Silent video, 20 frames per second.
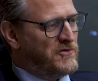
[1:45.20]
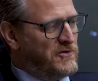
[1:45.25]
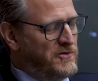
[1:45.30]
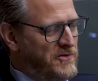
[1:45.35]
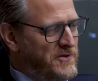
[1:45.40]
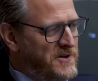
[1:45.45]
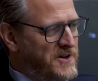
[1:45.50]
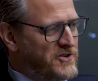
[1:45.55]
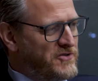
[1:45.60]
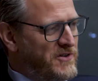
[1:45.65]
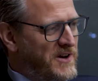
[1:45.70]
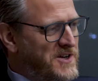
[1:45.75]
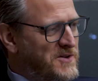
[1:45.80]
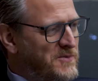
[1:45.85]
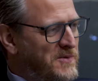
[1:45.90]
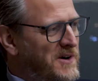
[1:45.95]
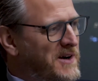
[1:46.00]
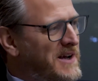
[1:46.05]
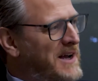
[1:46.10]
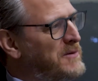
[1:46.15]
crude and trying
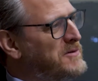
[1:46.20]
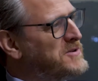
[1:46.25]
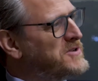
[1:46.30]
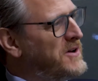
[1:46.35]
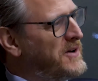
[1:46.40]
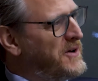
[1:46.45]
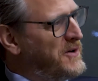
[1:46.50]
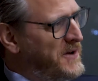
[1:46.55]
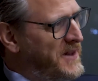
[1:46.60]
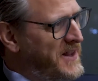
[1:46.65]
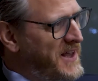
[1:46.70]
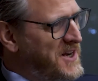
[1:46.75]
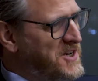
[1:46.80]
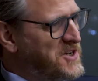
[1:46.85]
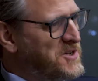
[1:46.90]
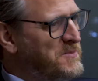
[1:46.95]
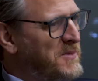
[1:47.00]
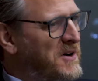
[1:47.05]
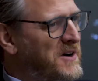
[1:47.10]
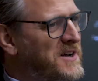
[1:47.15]
to work out what's going on in the
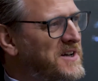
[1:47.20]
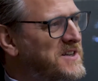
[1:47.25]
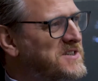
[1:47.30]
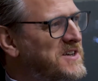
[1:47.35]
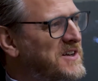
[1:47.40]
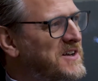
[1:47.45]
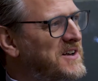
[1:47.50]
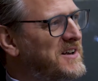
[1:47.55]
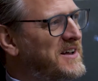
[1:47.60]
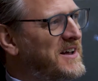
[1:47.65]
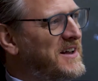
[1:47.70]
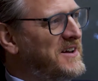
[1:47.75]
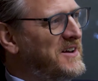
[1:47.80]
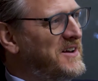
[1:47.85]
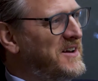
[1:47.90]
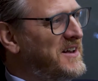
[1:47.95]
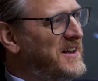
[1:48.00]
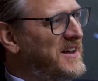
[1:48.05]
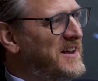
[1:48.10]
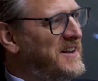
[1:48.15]
energy markets and,
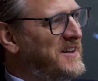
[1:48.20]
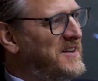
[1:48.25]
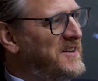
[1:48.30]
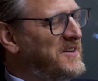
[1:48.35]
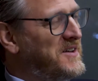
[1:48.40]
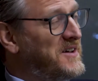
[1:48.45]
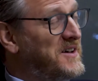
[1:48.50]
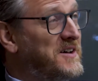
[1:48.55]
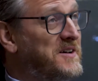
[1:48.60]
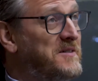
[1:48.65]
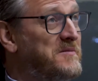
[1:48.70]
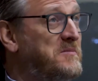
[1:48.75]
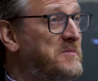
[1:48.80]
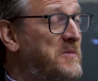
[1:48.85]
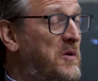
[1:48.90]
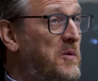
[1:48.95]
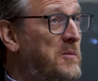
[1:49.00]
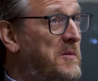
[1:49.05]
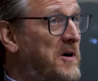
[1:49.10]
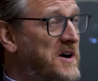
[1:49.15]
and, and uh,
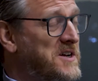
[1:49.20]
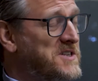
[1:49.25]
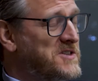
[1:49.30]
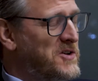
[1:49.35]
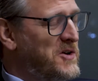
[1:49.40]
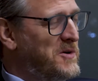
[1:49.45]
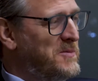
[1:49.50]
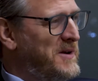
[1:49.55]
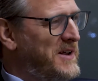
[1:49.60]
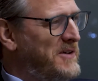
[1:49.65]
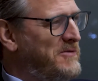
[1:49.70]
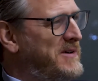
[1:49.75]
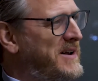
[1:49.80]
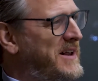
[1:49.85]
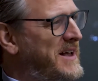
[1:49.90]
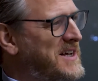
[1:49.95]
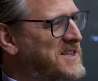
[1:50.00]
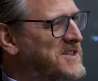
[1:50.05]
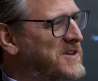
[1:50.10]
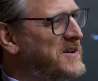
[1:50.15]
all markets globally
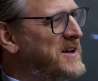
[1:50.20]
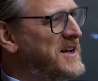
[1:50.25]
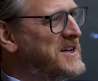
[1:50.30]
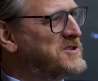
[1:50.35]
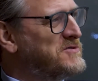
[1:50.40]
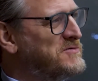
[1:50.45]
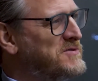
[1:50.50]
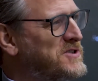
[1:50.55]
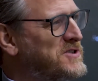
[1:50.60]
really as a, as a